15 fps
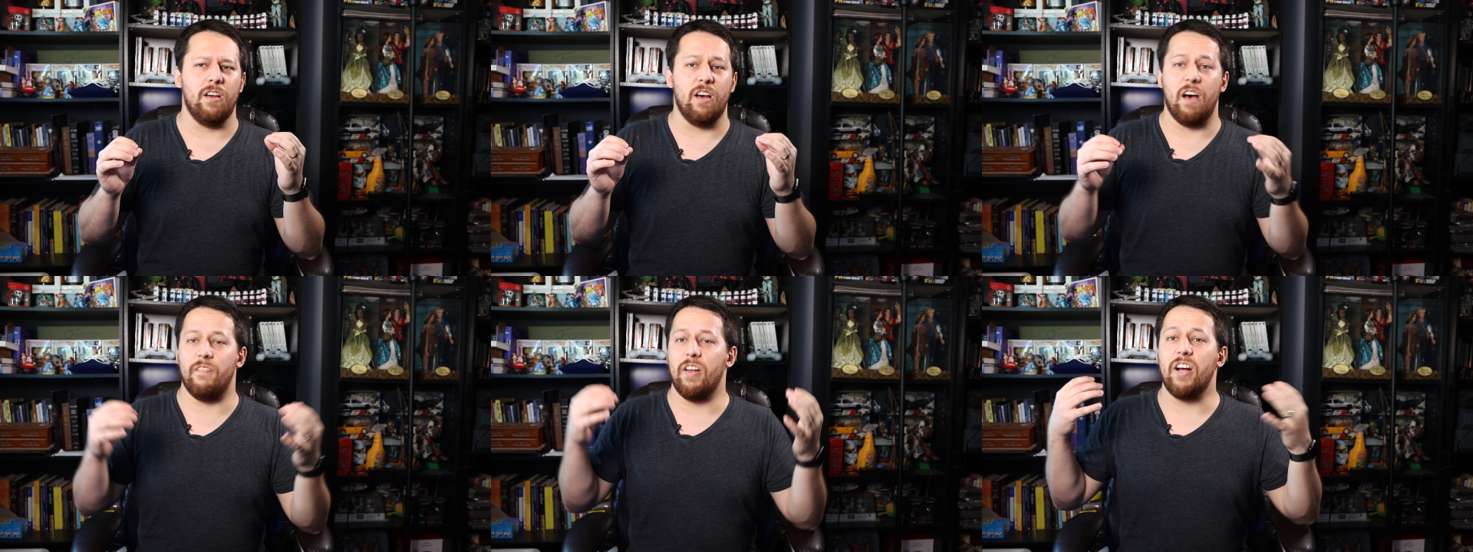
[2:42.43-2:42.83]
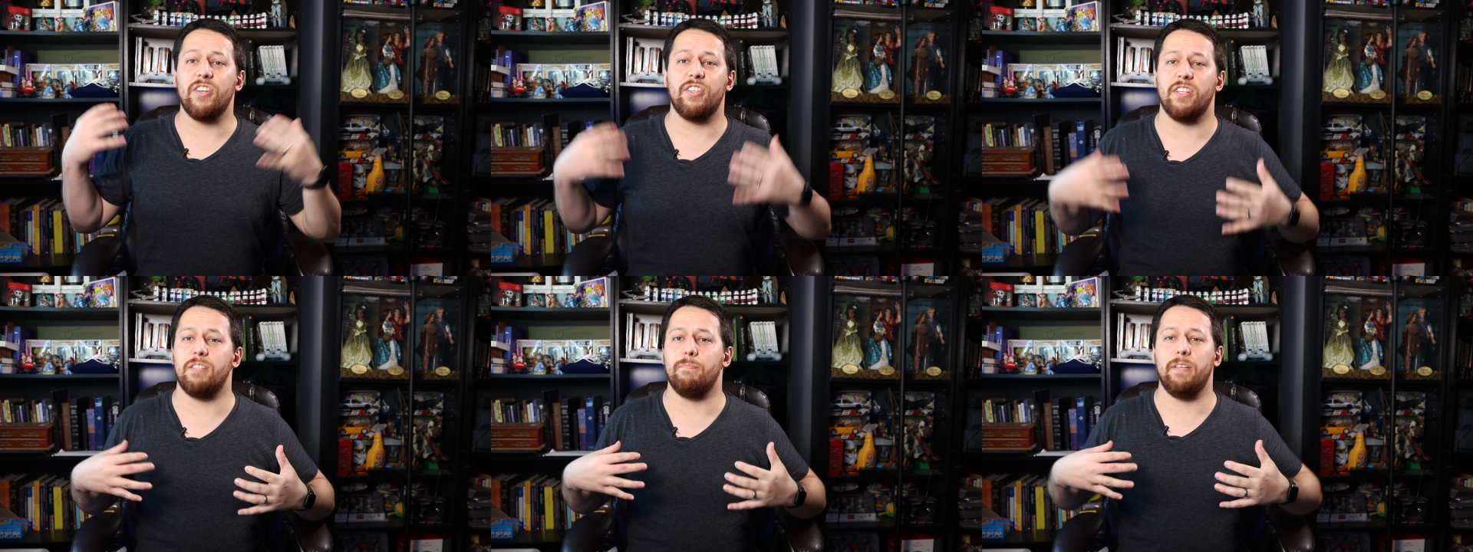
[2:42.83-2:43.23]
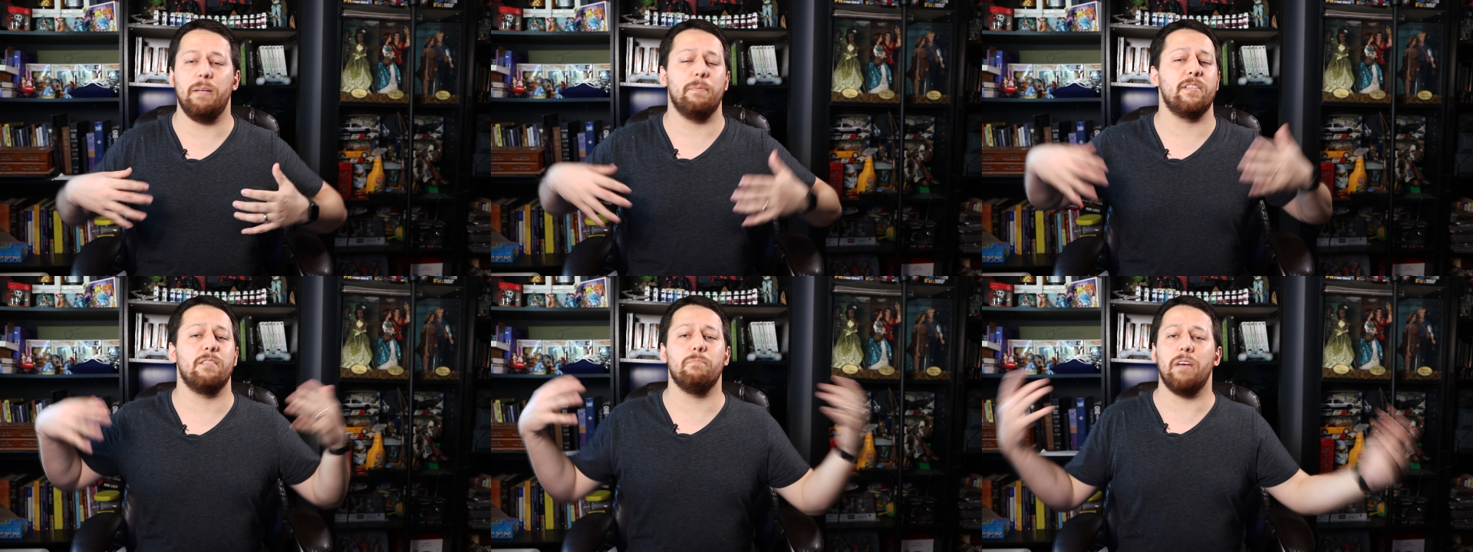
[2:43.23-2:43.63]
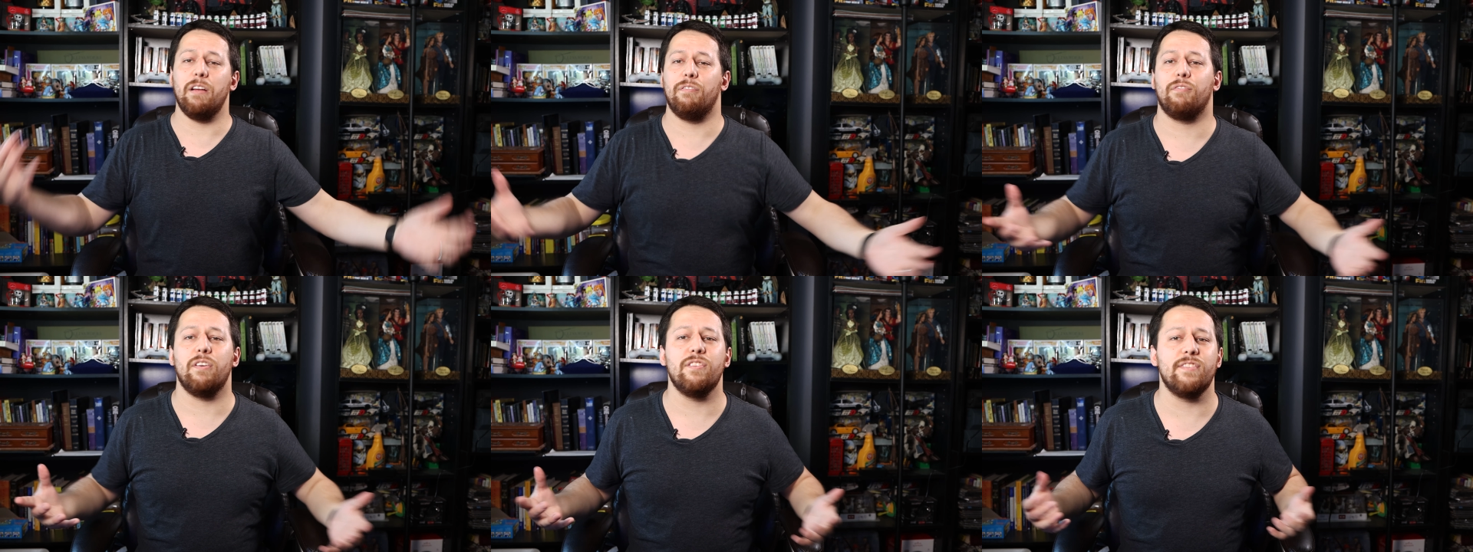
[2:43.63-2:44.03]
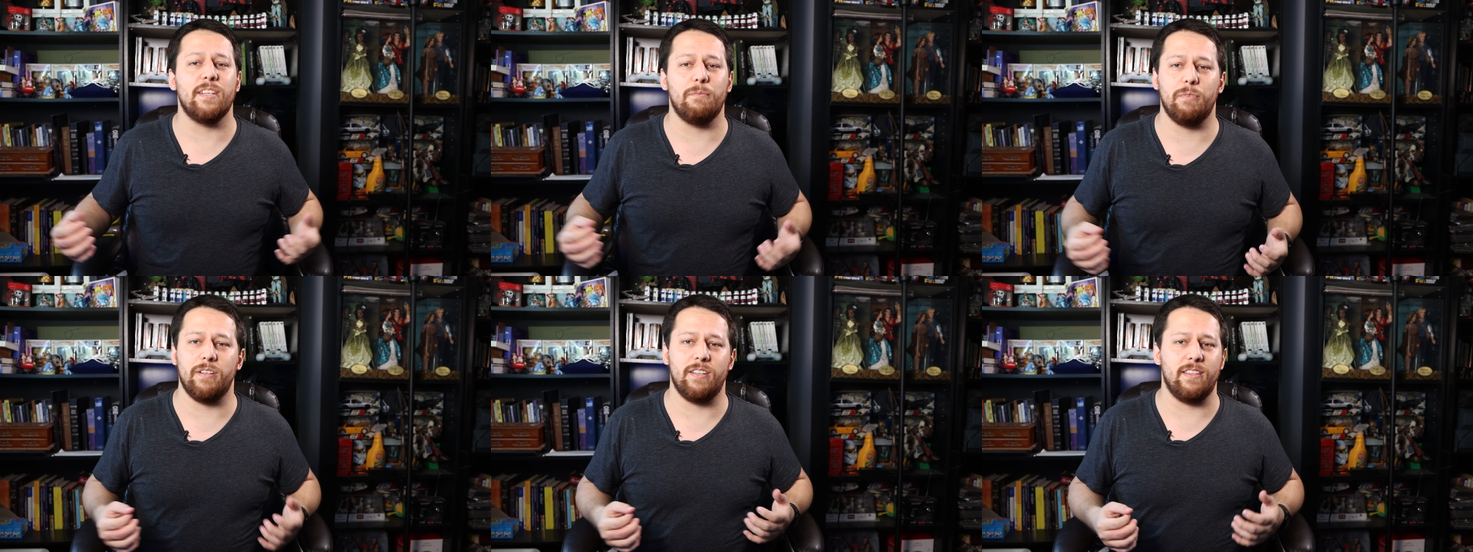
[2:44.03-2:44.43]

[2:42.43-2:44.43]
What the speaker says: of not just me, but some of my friends that went